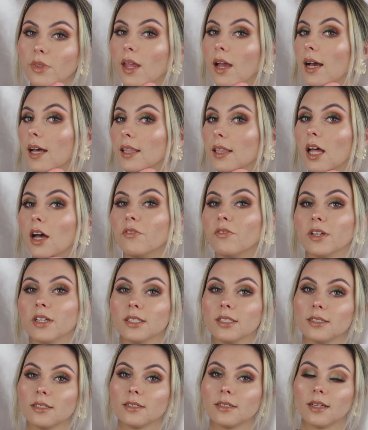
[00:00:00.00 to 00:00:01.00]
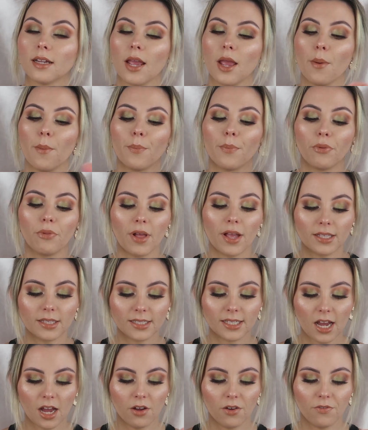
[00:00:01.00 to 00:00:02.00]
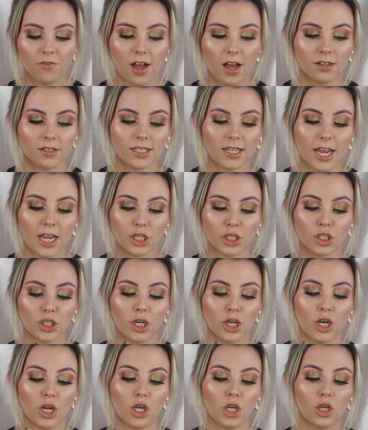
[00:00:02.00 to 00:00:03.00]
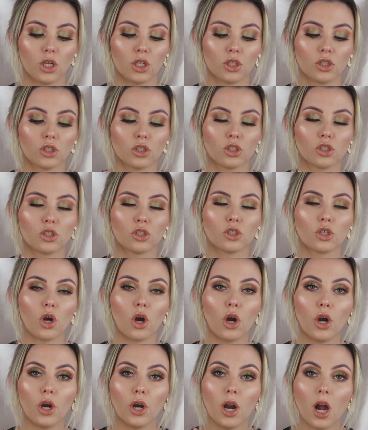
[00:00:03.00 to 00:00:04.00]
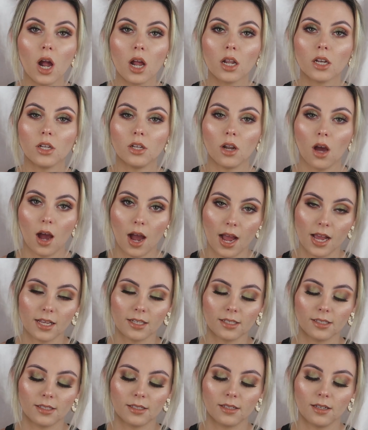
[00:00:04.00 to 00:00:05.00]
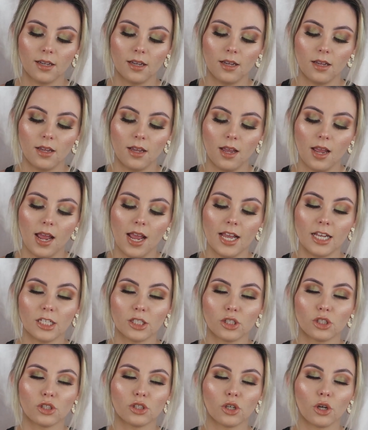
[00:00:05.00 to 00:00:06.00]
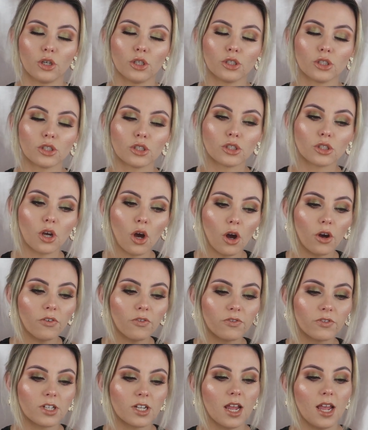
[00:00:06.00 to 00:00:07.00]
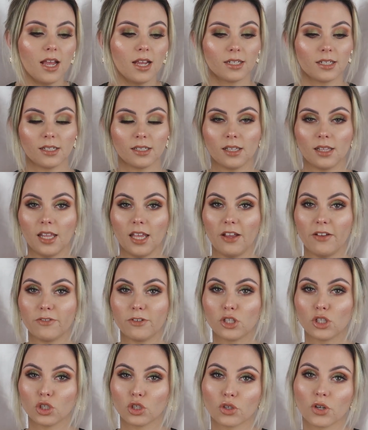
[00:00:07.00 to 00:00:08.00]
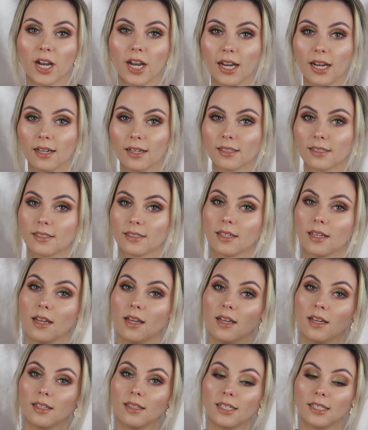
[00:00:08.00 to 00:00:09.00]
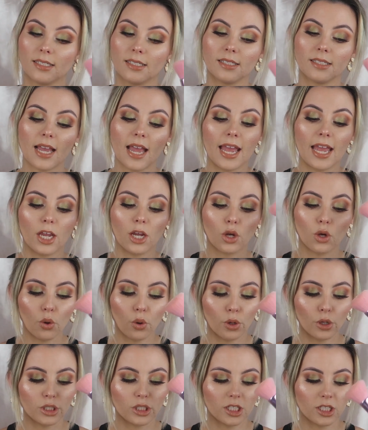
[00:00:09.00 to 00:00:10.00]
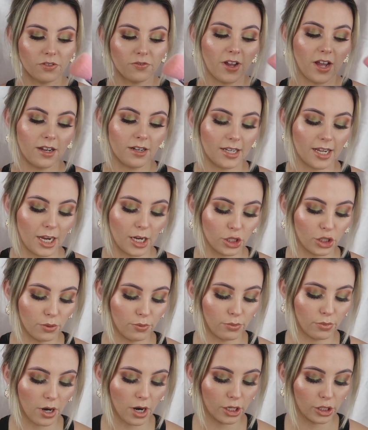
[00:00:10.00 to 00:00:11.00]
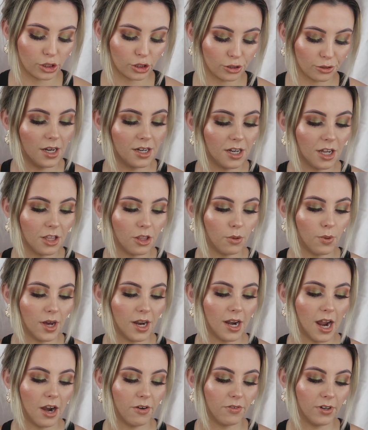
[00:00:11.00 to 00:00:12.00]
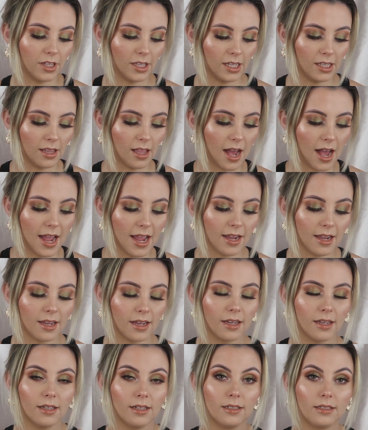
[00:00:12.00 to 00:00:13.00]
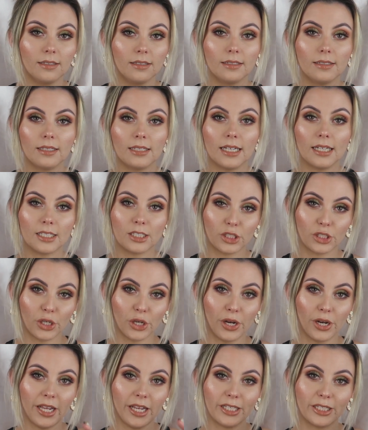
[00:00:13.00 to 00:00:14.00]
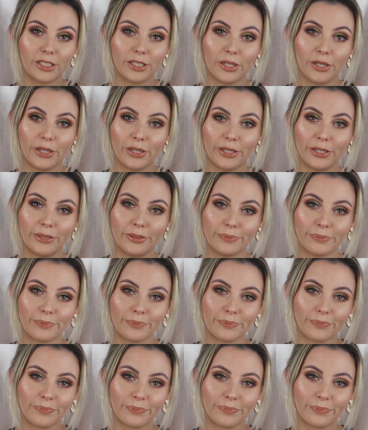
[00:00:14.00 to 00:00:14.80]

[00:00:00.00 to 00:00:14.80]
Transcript: I love it. It blends out foundation so nice. It's so soft, doesn't leave streaks. This is a gorgeous foundation brush. Another one I really like, it's dirty, so